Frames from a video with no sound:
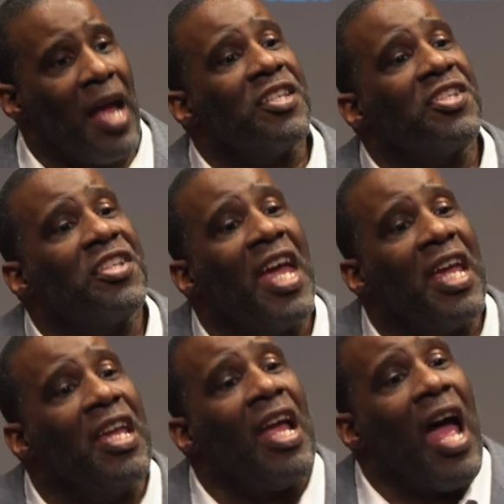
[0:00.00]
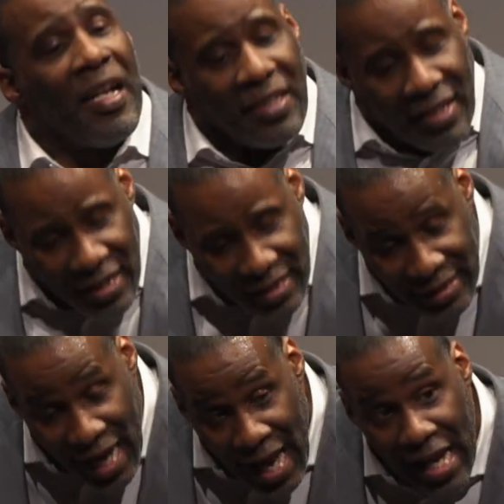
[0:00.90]
And say,
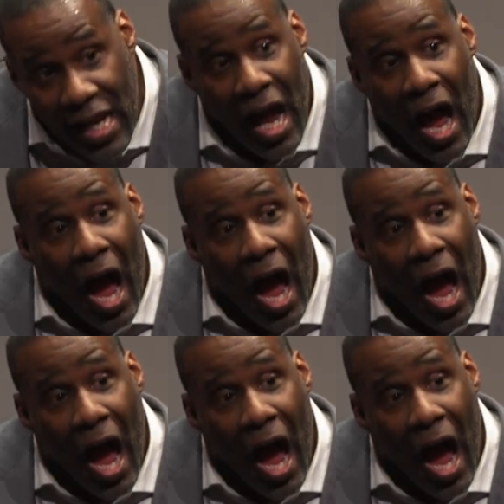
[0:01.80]
today